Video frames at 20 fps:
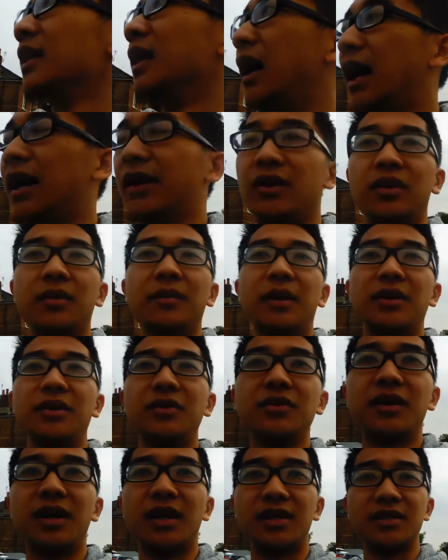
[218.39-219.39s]
I don't know about you
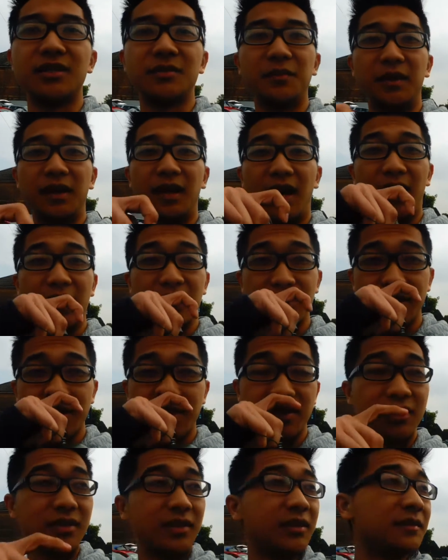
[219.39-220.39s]
guys but I just
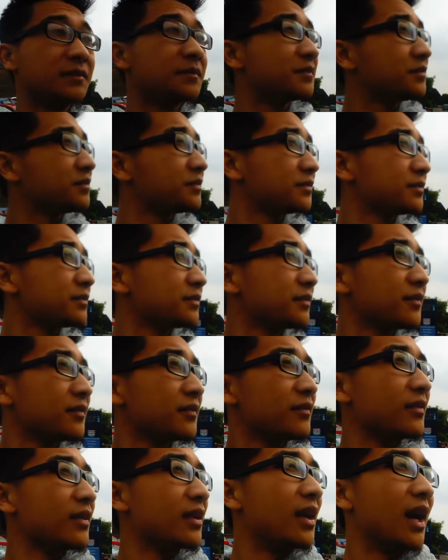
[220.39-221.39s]

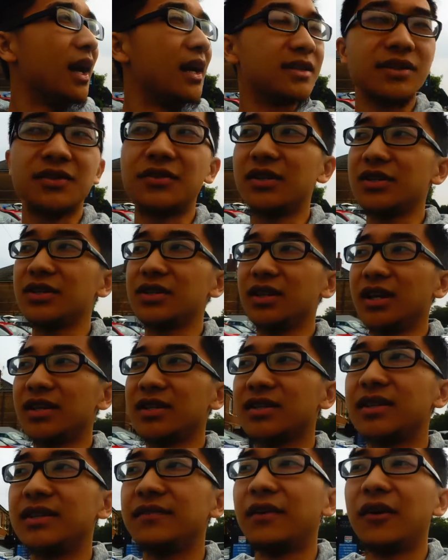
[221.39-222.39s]
as a Christian I
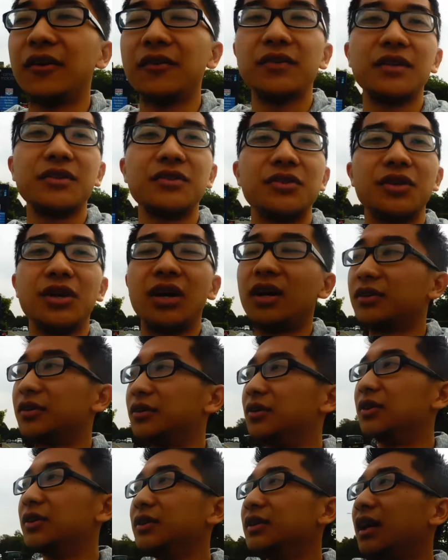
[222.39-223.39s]
just leave everything to God you
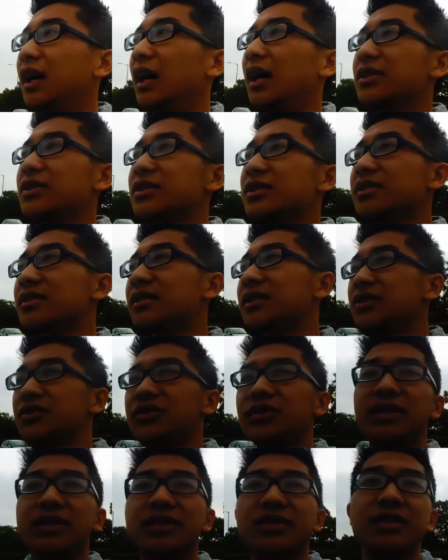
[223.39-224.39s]
know I just
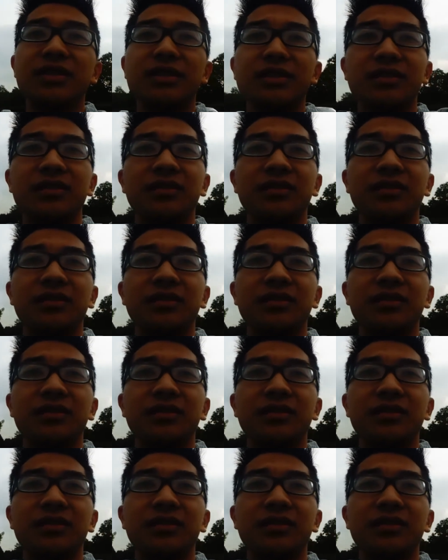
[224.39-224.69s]
literally just